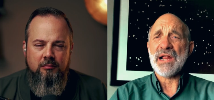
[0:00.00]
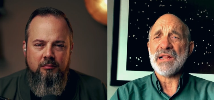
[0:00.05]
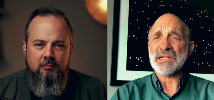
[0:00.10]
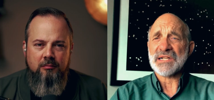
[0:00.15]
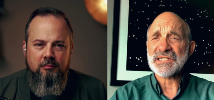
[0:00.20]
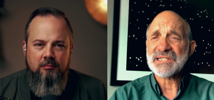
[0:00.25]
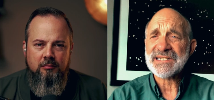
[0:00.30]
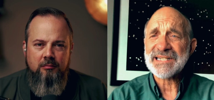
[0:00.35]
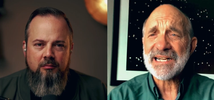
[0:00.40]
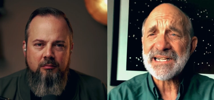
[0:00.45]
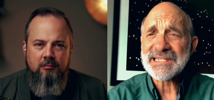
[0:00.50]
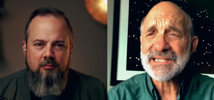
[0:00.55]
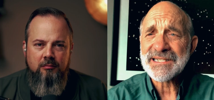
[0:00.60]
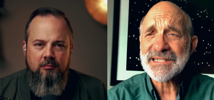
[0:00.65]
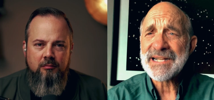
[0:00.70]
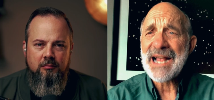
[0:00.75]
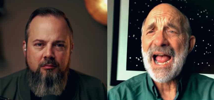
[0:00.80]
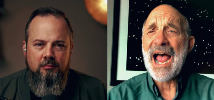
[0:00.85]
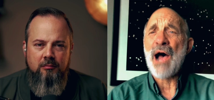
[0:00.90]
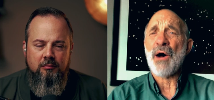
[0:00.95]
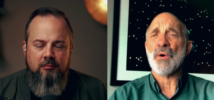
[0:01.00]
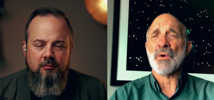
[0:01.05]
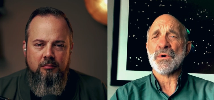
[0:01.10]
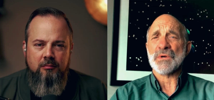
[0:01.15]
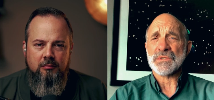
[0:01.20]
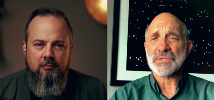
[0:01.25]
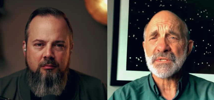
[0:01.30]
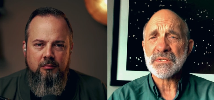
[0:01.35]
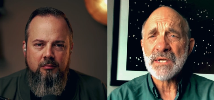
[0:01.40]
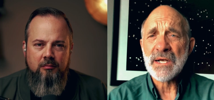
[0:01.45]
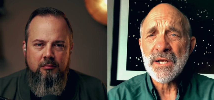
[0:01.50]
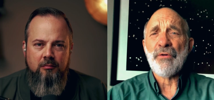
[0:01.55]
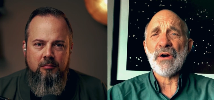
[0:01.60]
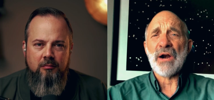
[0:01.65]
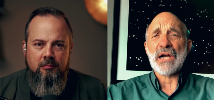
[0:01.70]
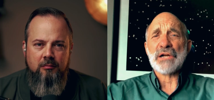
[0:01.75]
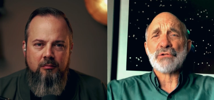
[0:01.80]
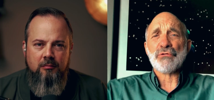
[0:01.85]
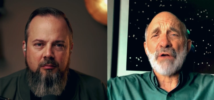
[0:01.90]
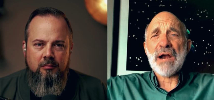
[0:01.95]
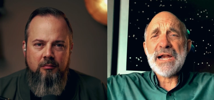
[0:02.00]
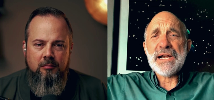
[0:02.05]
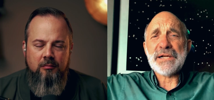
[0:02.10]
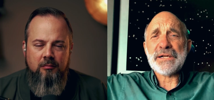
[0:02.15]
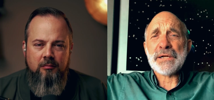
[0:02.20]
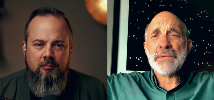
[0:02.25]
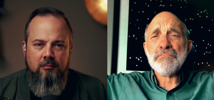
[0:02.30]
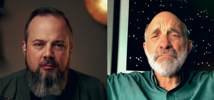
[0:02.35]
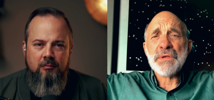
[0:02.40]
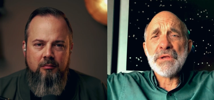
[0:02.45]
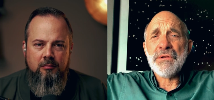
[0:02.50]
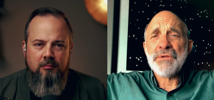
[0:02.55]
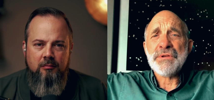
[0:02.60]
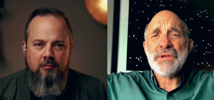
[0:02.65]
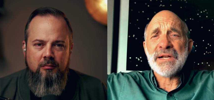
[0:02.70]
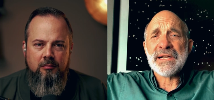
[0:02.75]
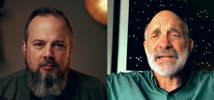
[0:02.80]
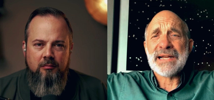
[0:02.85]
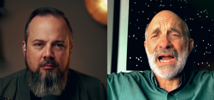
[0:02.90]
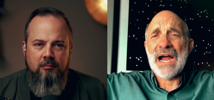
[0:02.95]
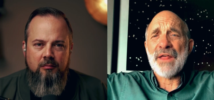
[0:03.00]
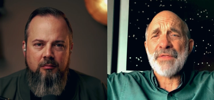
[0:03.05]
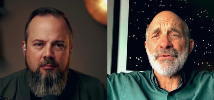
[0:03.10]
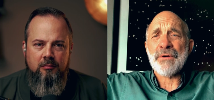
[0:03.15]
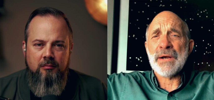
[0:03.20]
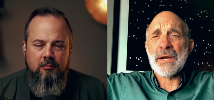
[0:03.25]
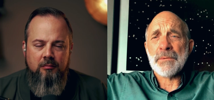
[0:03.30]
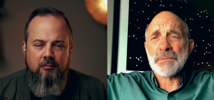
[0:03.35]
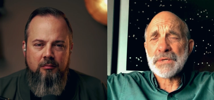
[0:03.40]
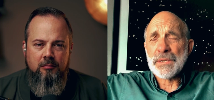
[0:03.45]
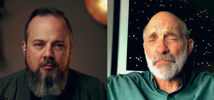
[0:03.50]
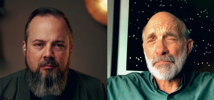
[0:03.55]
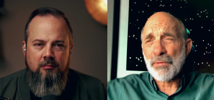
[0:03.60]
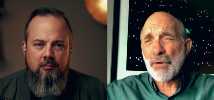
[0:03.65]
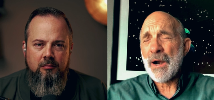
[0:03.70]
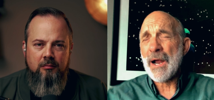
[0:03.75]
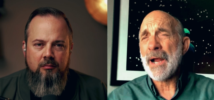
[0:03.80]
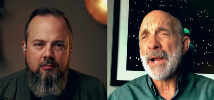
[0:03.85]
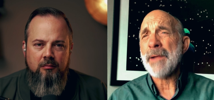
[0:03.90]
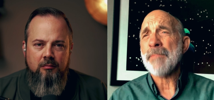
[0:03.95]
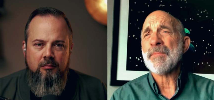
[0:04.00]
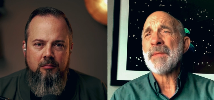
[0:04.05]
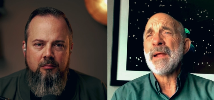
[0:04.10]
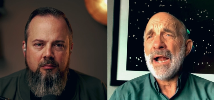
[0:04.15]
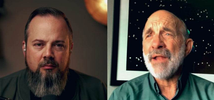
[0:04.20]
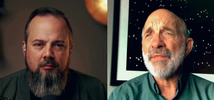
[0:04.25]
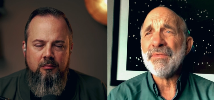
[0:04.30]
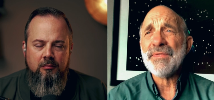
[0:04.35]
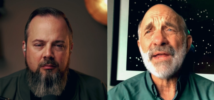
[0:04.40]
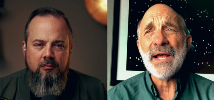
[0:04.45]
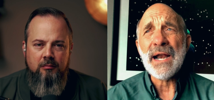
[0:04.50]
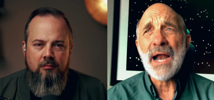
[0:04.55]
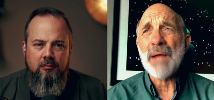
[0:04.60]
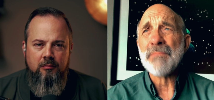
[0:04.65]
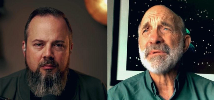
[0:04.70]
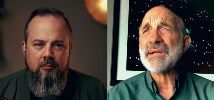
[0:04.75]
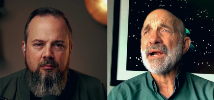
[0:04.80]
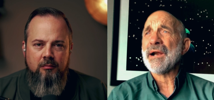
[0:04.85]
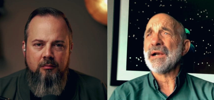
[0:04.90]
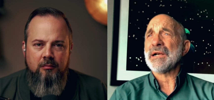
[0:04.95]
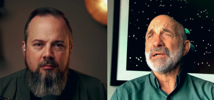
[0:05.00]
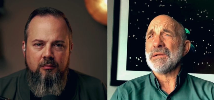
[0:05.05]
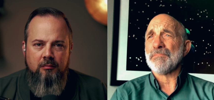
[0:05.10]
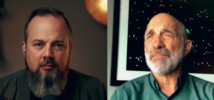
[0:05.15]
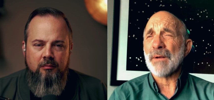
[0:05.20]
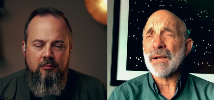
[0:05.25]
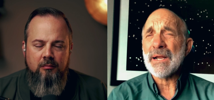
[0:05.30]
Speaker 1: 8th, 6 hours for a great communion gathering to pray. And then I'm daring to